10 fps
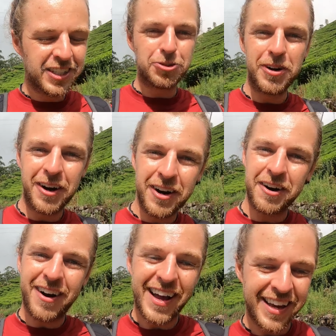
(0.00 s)
So we're
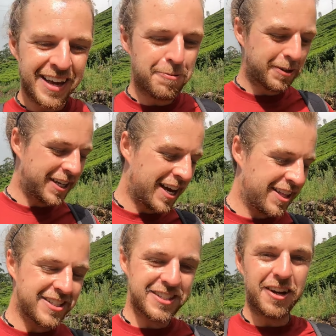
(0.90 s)
learning already, but
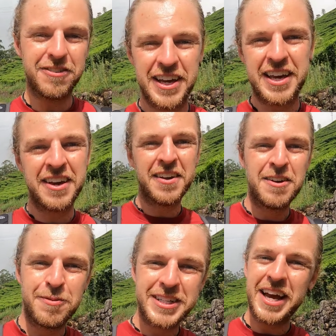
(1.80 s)
yeah, this is lovely.
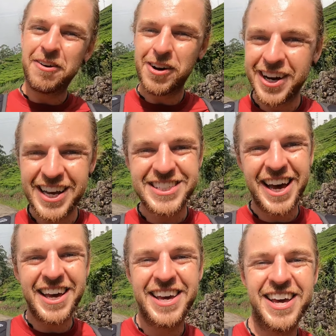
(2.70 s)
But yeah, what a nice
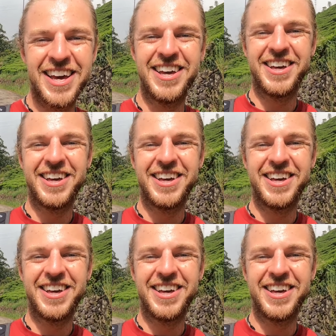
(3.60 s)
guy.